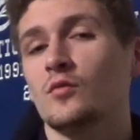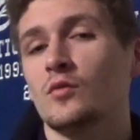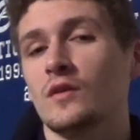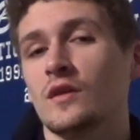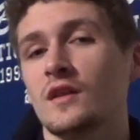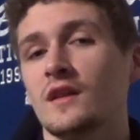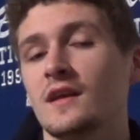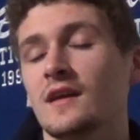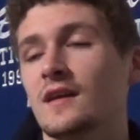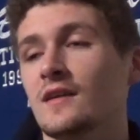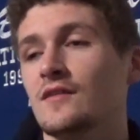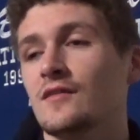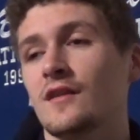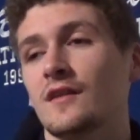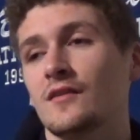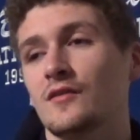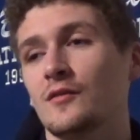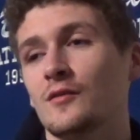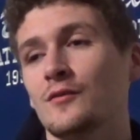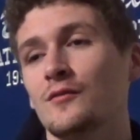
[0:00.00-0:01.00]
really
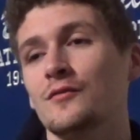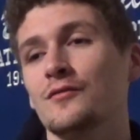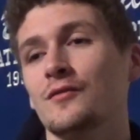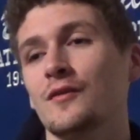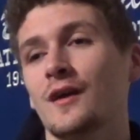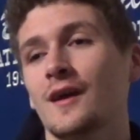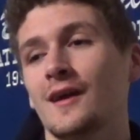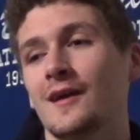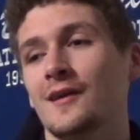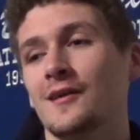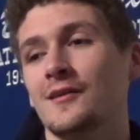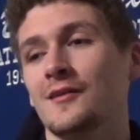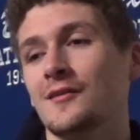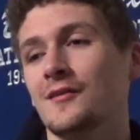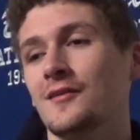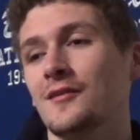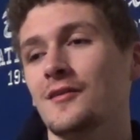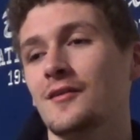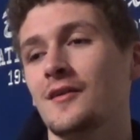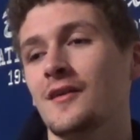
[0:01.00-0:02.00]
extensive,
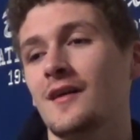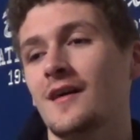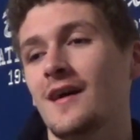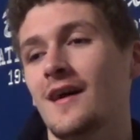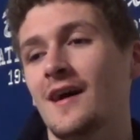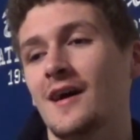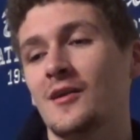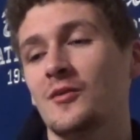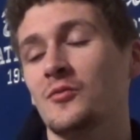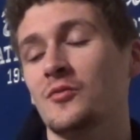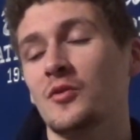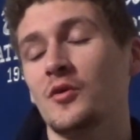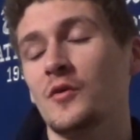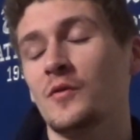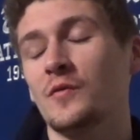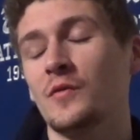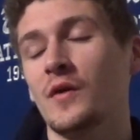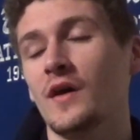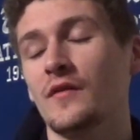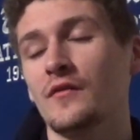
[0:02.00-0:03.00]
and I don't know
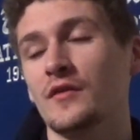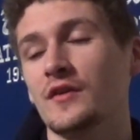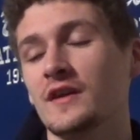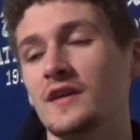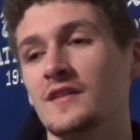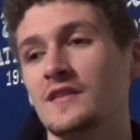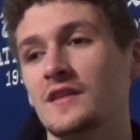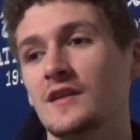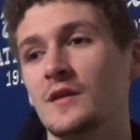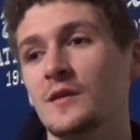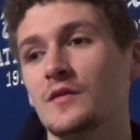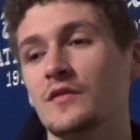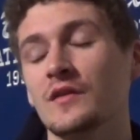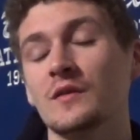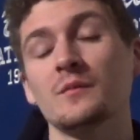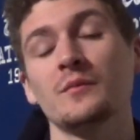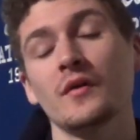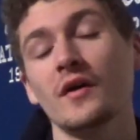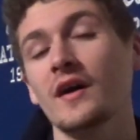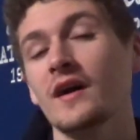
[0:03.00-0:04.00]
if we'll ever get to use
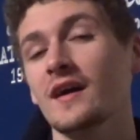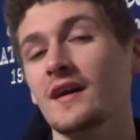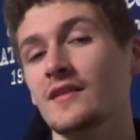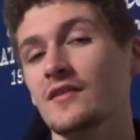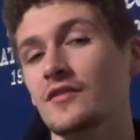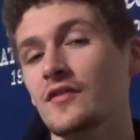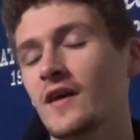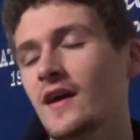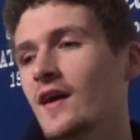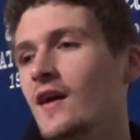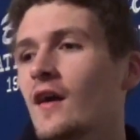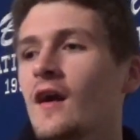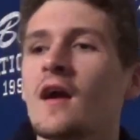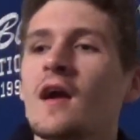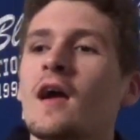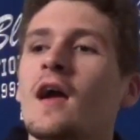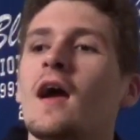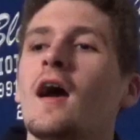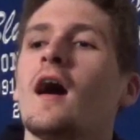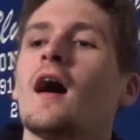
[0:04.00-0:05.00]
it, but it's there.
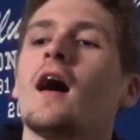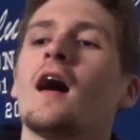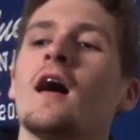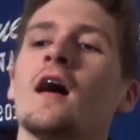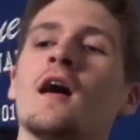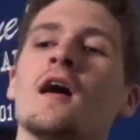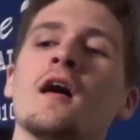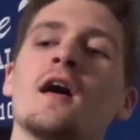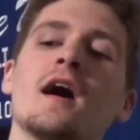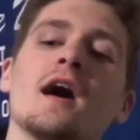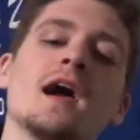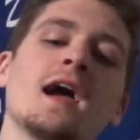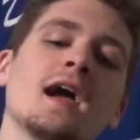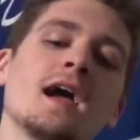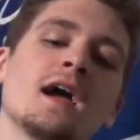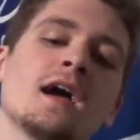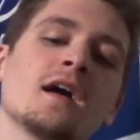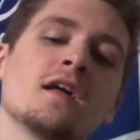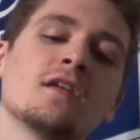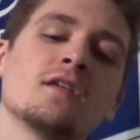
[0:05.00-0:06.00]

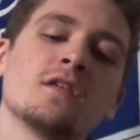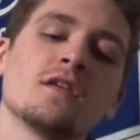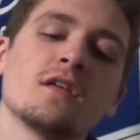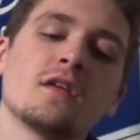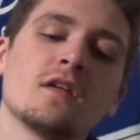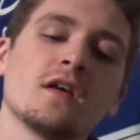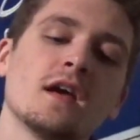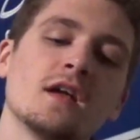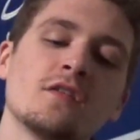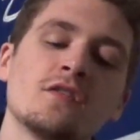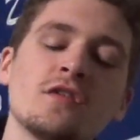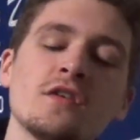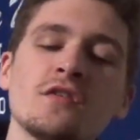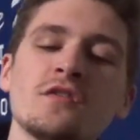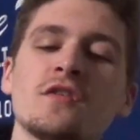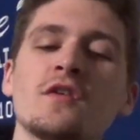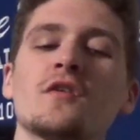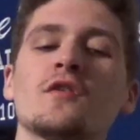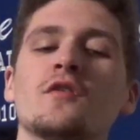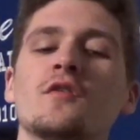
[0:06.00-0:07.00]
And it's
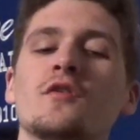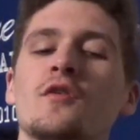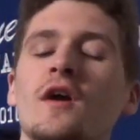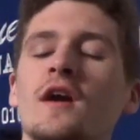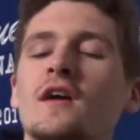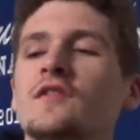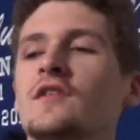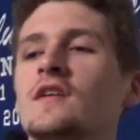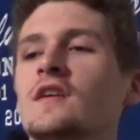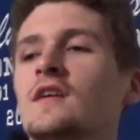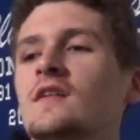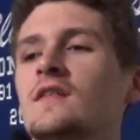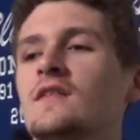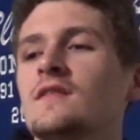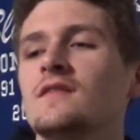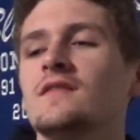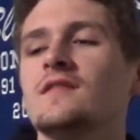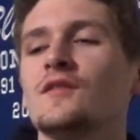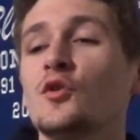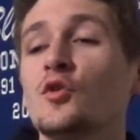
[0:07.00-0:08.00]
just a crazy,
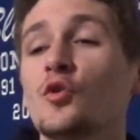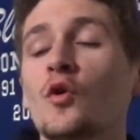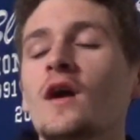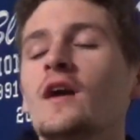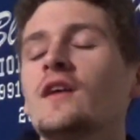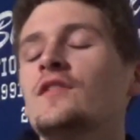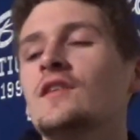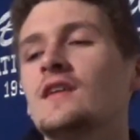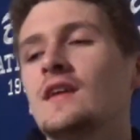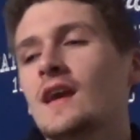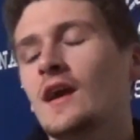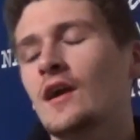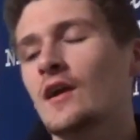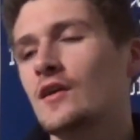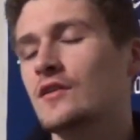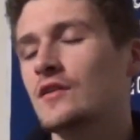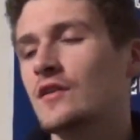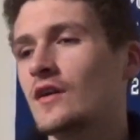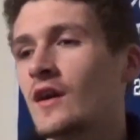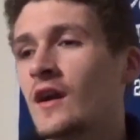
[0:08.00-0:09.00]
crazy
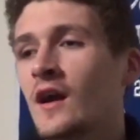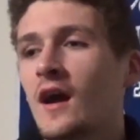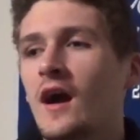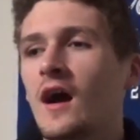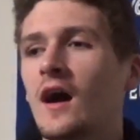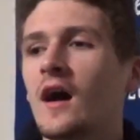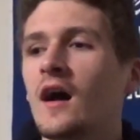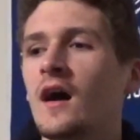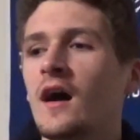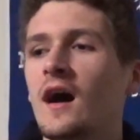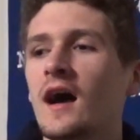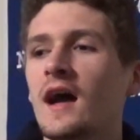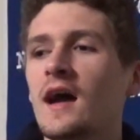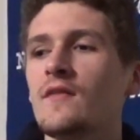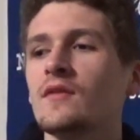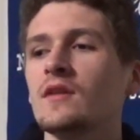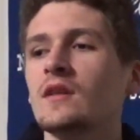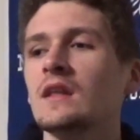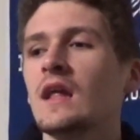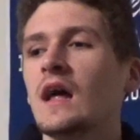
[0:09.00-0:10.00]
character. I
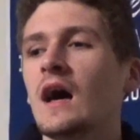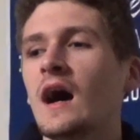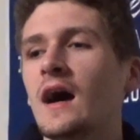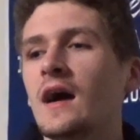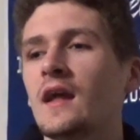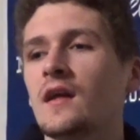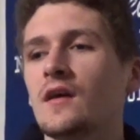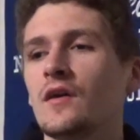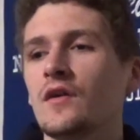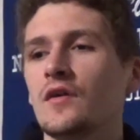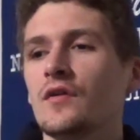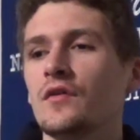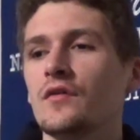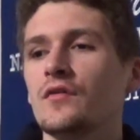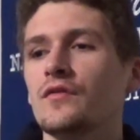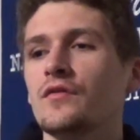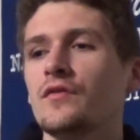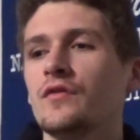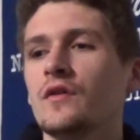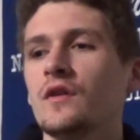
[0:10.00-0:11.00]
have a lot
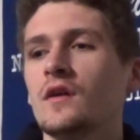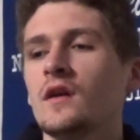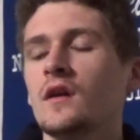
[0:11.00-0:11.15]
of,